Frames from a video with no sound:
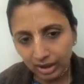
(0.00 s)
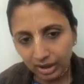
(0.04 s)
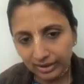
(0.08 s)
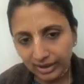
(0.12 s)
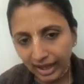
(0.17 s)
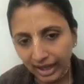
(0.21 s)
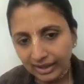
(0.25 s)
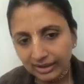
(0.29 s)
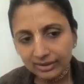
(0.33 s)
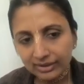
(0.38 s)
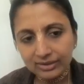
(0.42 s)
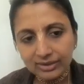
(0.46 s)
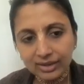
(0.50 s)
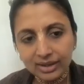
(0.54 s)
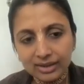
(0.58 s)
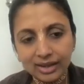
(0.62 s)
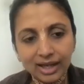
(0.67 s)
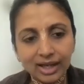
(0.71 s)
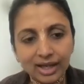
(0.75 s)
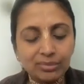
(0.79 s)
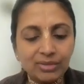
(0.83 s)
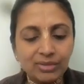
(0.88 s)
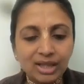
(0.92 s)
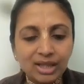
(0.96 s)
that is the
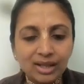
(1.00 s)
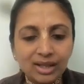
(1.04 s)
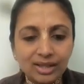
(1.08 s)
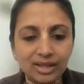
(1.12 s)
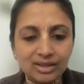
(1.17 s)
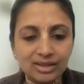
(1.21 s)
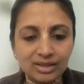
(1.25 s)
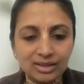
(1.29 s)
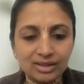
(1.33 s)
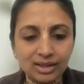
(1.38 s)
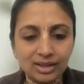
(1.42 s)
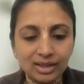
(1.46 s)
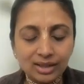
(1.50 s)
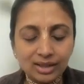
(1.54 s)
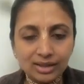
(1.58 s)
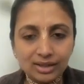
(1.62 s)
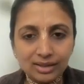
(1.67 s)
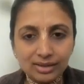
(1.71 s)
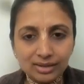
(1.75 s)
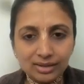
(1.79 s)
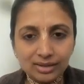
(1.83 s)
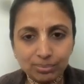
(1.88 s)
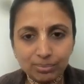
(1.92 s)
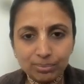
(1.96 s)
time the Rajasic
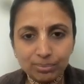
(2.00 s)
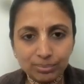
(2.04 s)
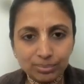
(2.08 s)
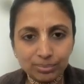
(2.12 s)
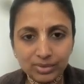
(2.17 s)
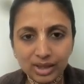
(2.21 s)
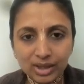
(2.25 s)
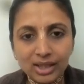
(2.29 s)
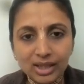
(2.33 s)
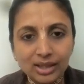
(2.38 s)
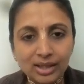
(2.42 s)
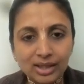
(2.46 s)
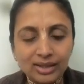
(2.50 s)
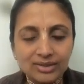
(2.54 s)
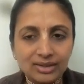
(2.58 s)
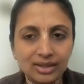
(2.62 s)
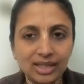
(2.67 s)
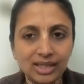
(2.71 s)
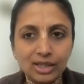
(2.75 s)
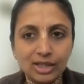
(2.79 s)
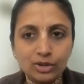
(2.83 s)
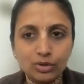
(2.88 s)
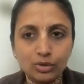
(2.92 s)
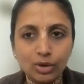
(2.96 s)
thing
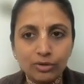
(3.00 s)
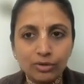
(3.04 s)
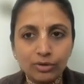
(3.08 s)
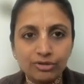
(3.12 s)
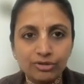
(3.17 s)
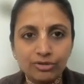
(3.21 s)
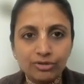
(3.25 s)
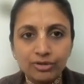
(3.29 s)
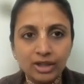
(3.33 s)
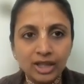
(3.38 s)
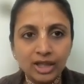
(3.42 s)
kicks off.